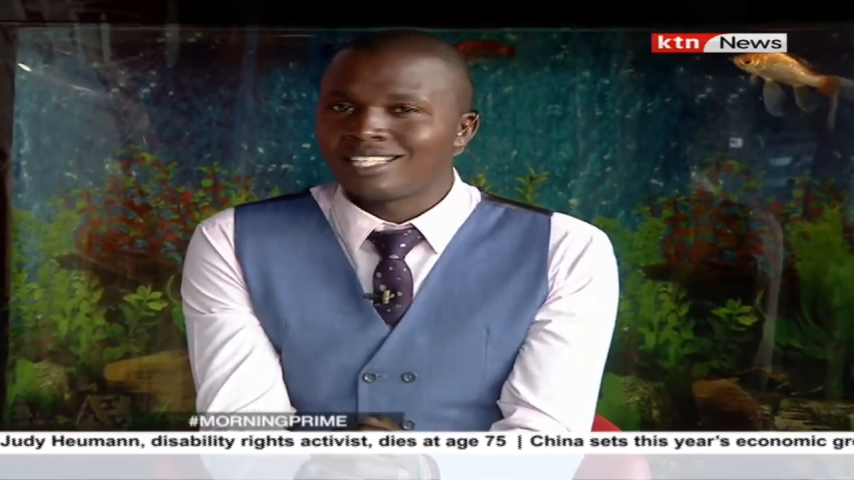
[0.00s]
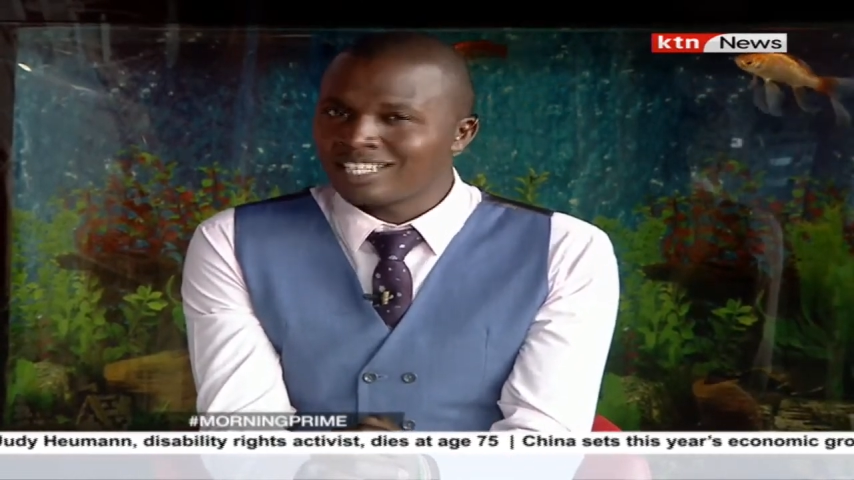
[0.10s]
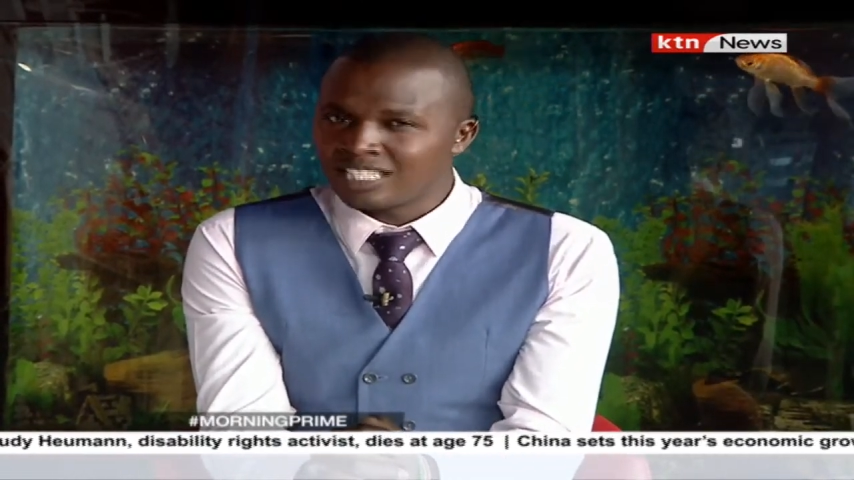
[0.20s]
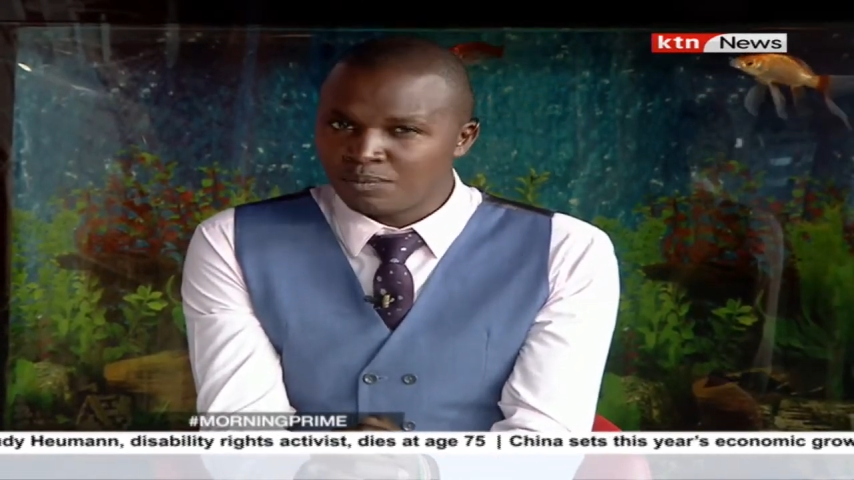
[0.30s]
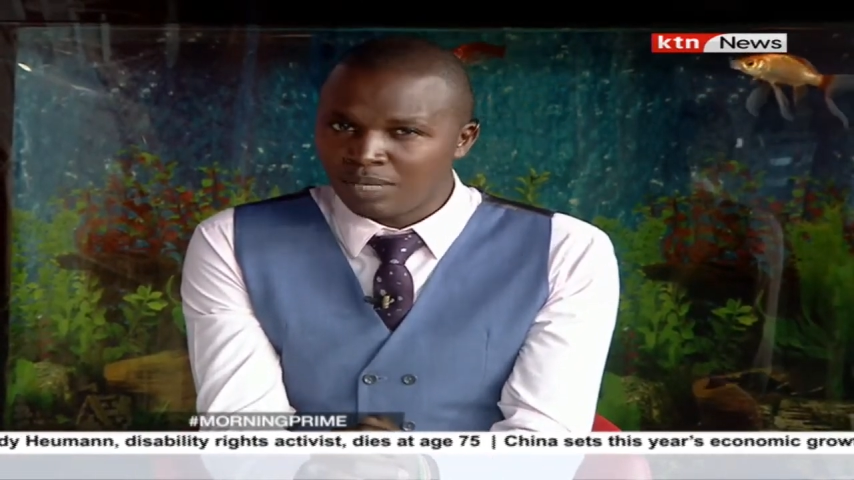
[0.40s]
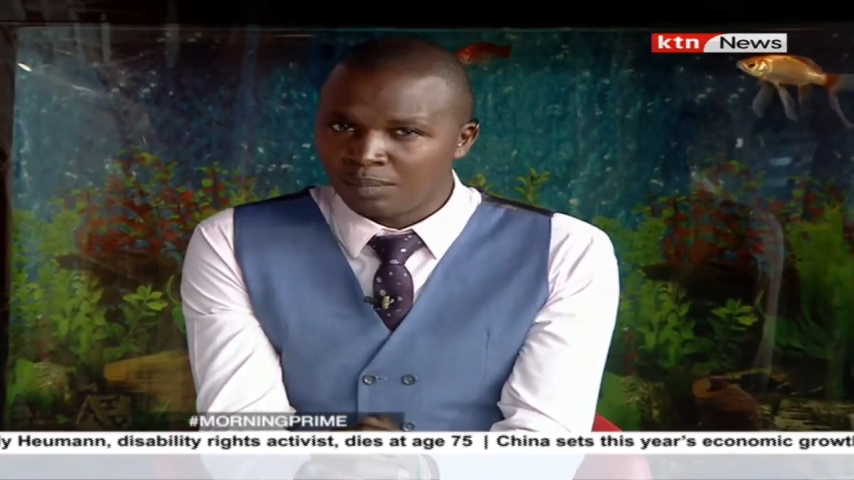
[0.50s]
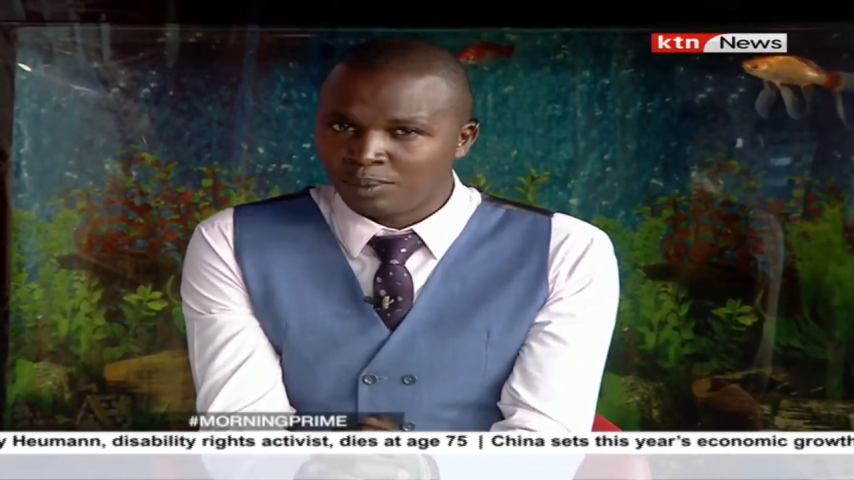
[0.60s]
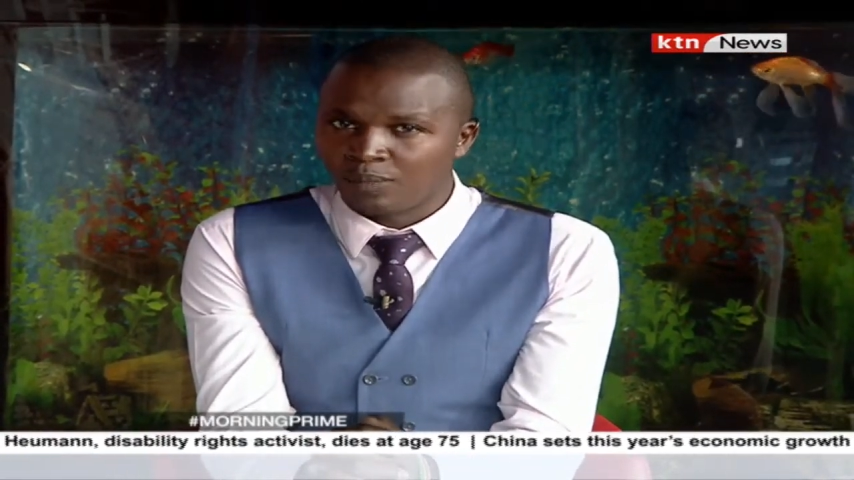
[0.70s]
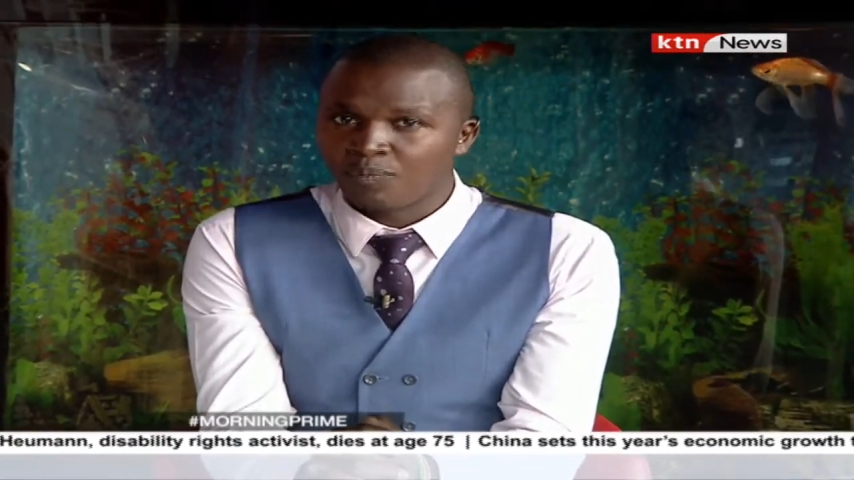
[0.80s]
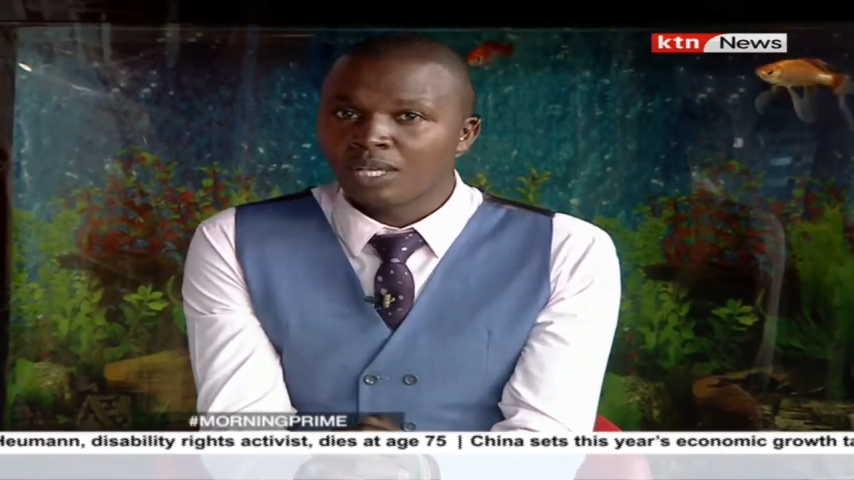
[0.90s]
just
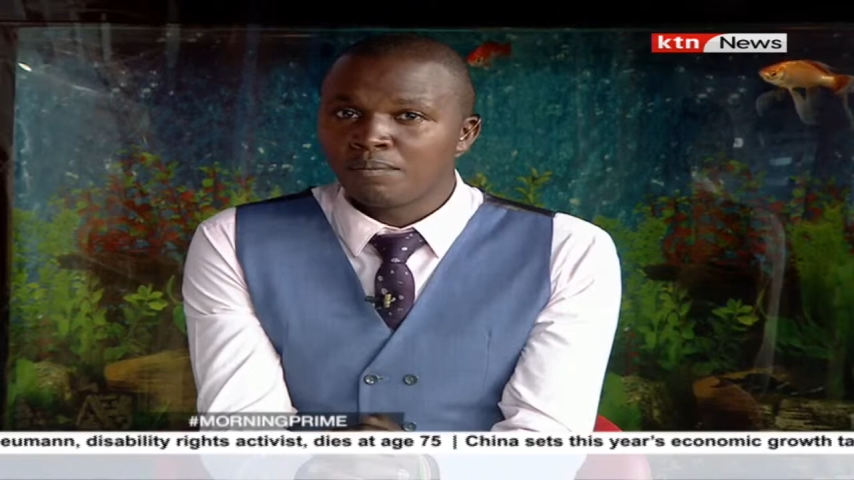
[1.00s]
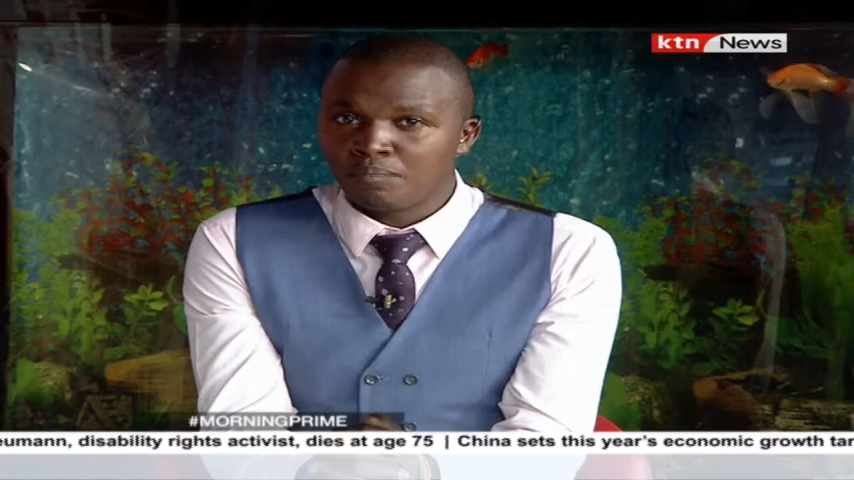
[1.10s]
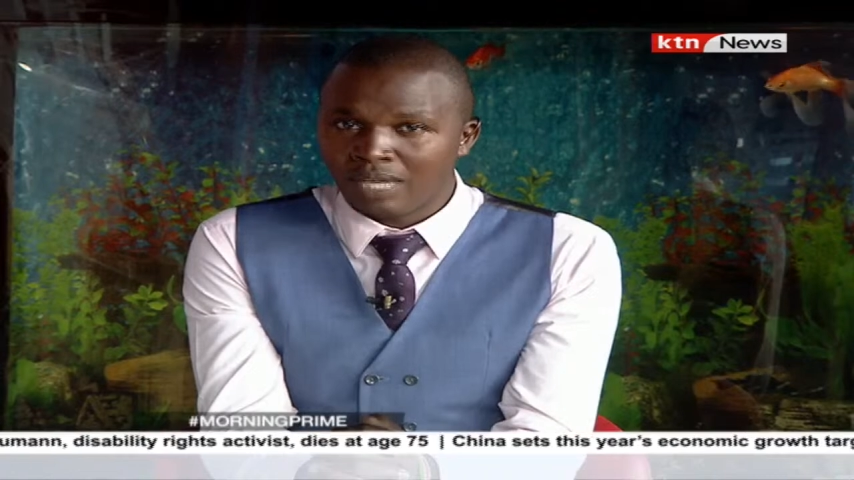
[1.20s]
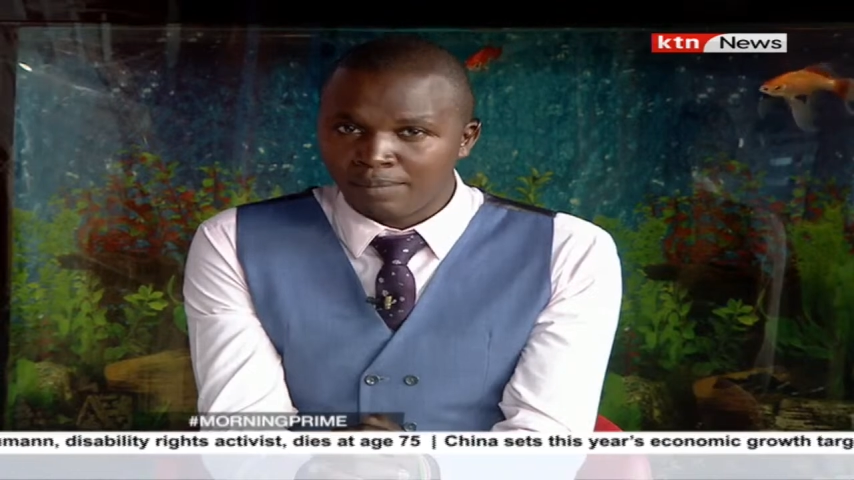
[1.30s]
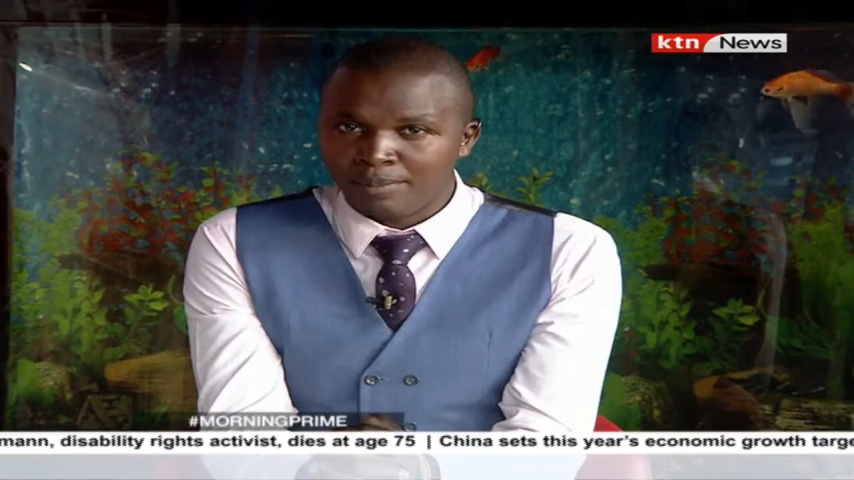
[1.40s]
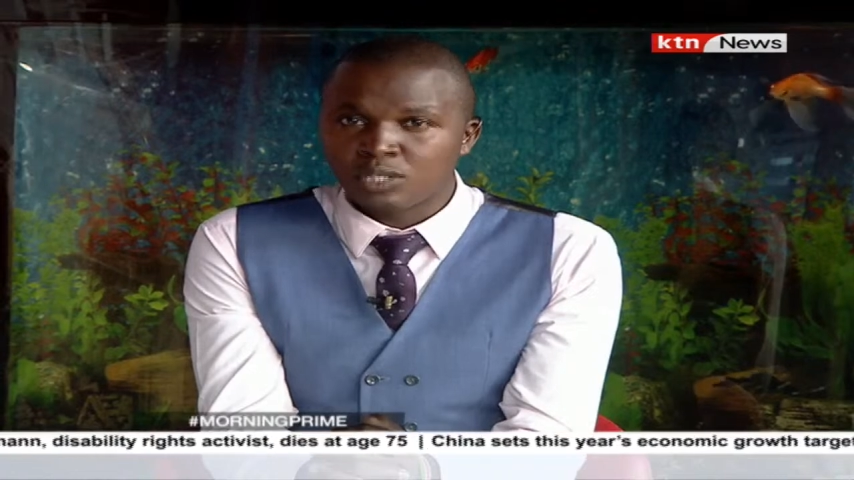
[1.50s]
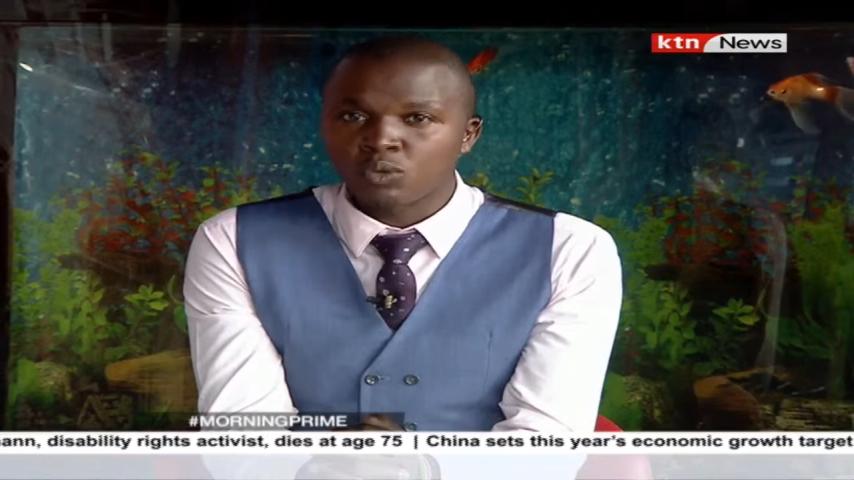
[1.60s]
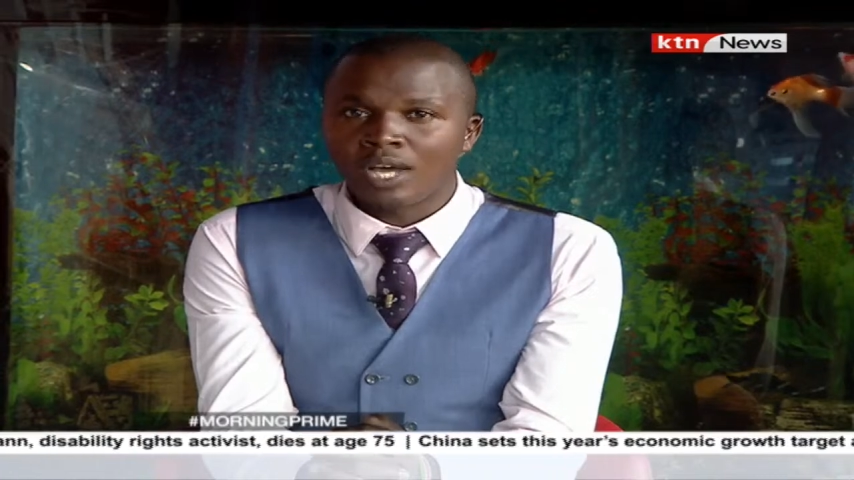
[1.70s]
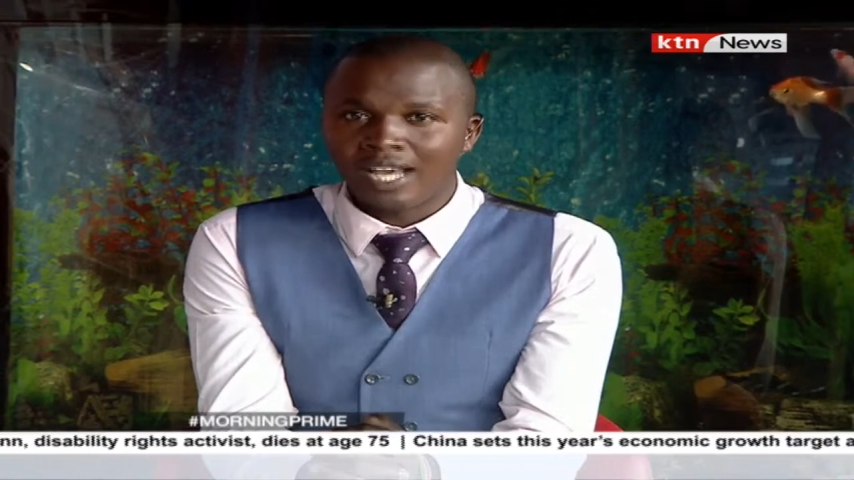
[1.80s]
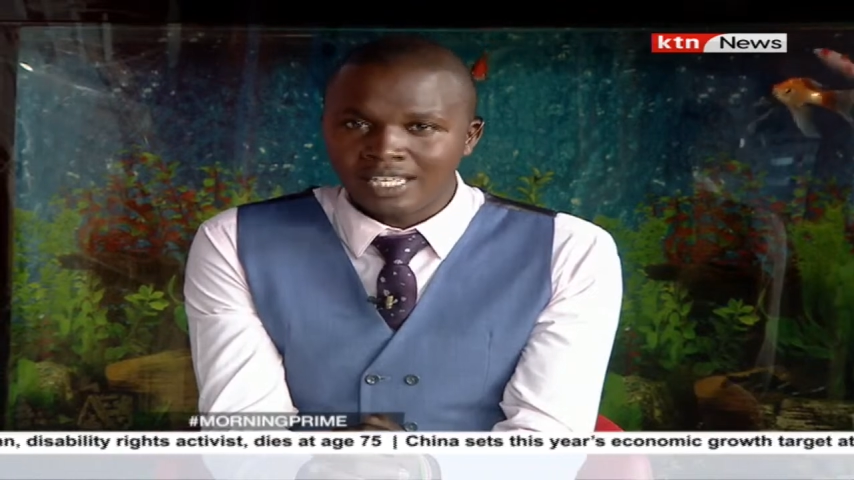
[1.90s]
maybe to